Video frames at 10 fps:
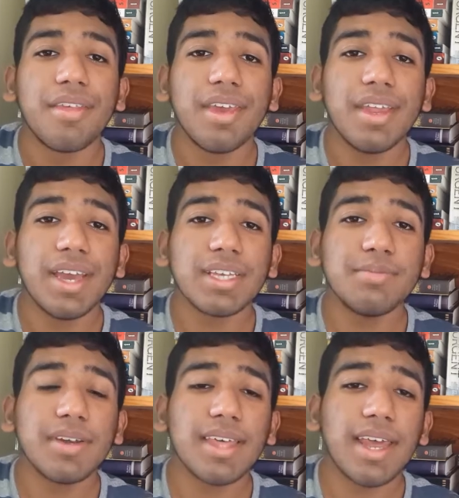The
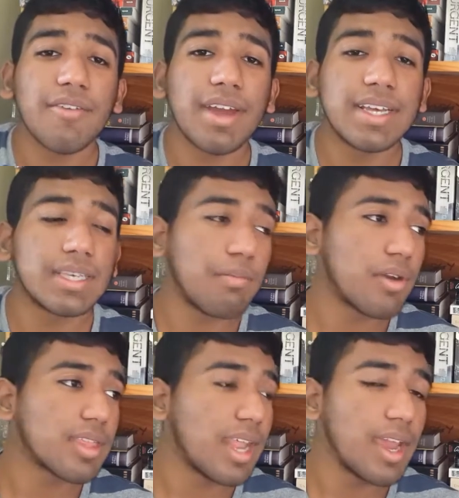next book that I read is a
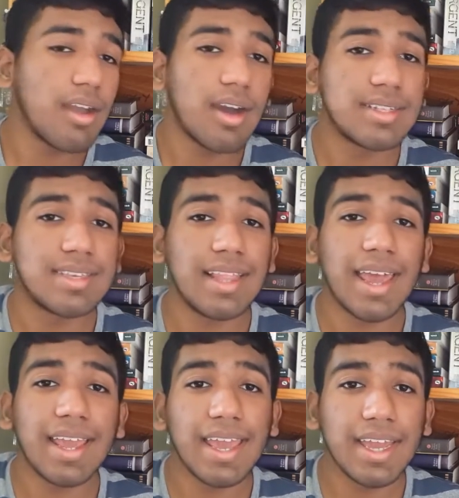book that I got
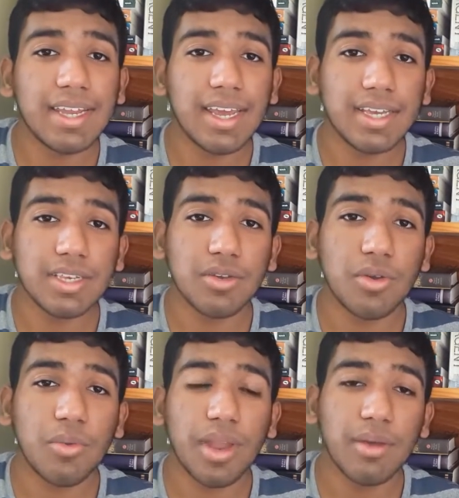like 8 years
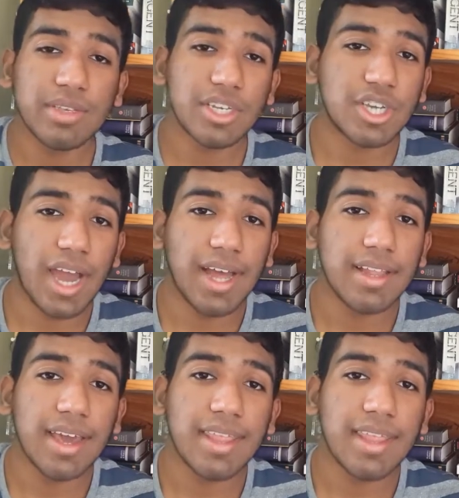ago when I was a child,